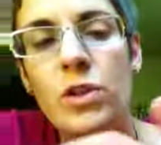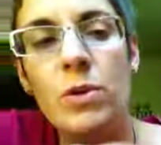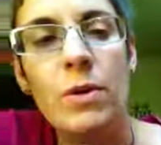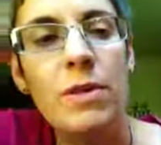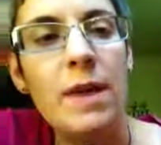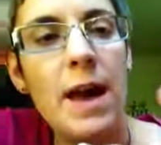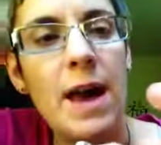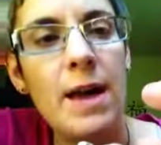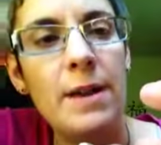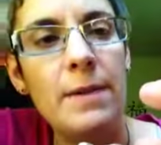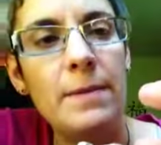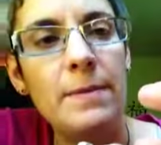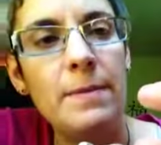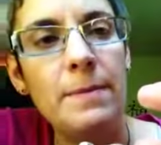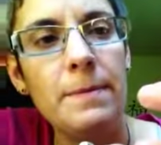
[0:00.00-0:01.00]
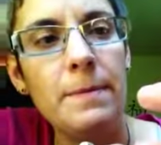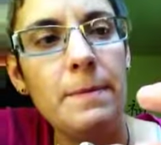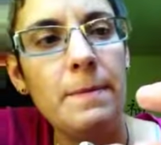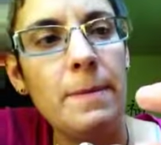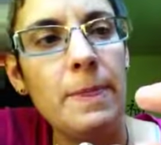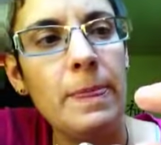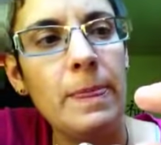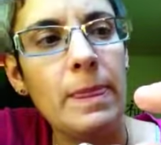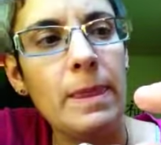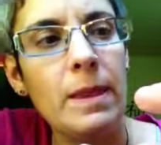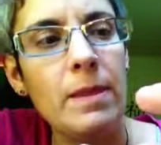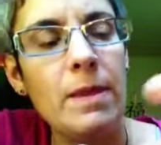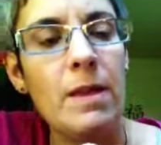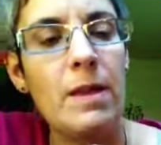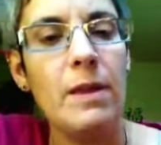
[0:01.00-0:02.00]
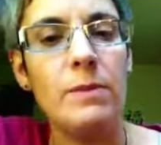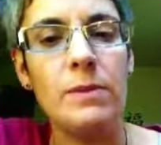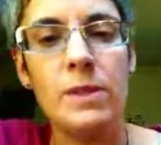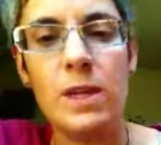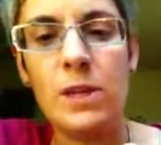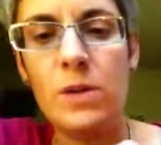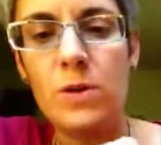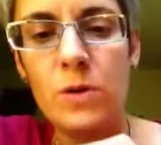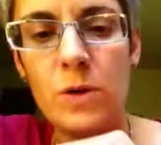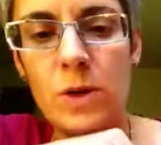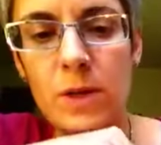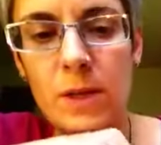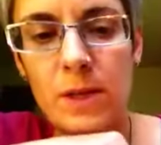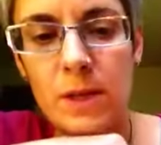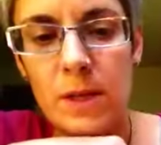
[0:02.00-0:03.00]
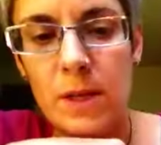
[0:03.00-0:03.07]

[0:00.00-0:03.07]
do with that. That was kind of cool.